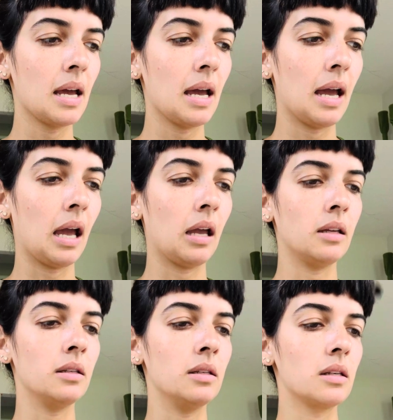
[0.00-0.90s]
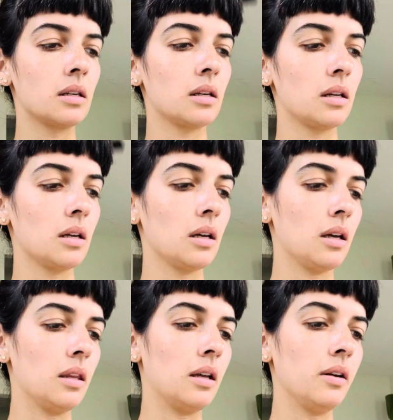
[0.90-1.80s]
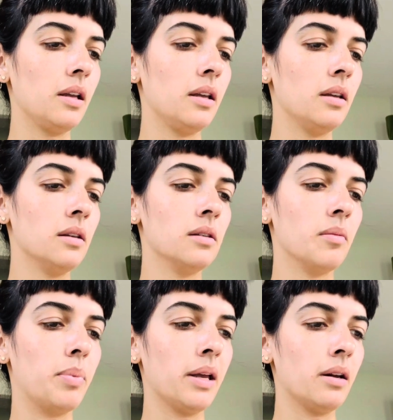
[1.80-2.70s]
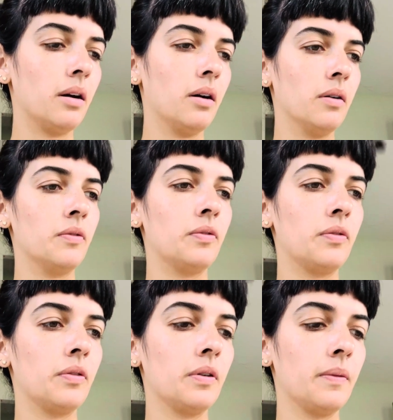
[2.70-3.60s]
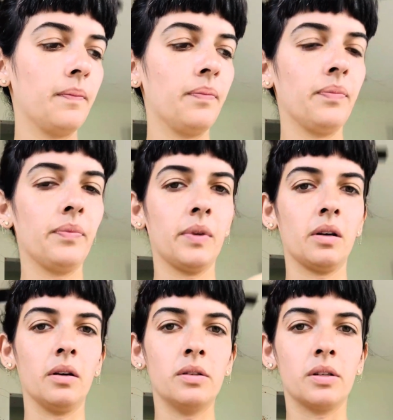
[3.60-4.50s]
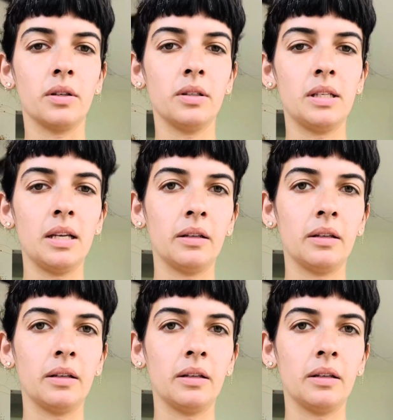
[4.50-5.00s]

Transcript: and there is a bit of uncertainty and